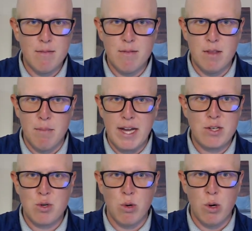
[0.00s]
the Mike
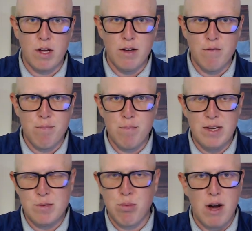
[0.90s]
Soroka of
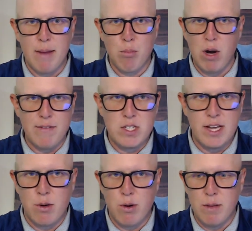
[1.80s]
his prime Braves
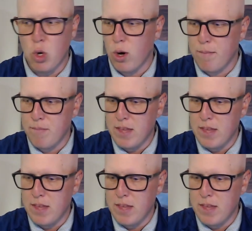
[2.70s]
tenure anymore.